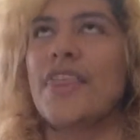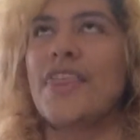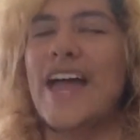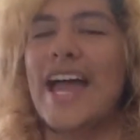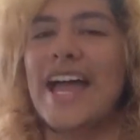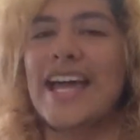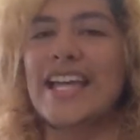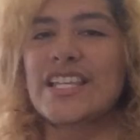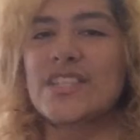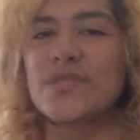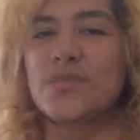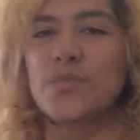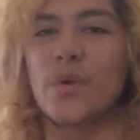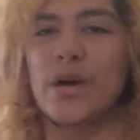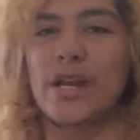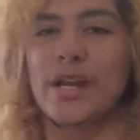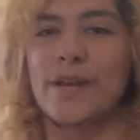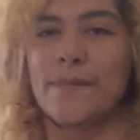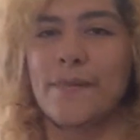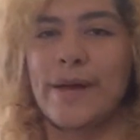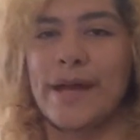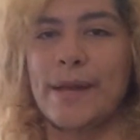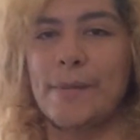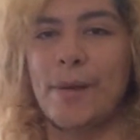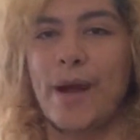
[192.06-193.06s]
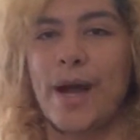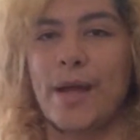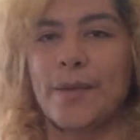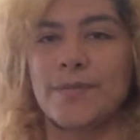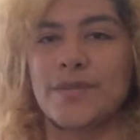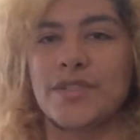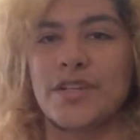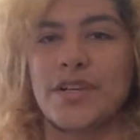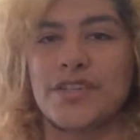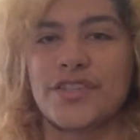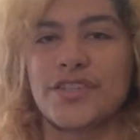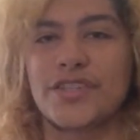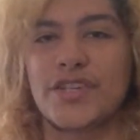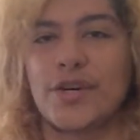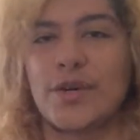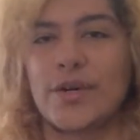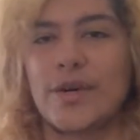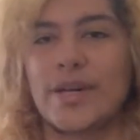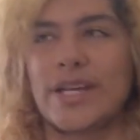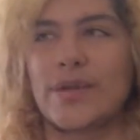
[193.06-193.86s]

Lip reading: That is one of my problems also.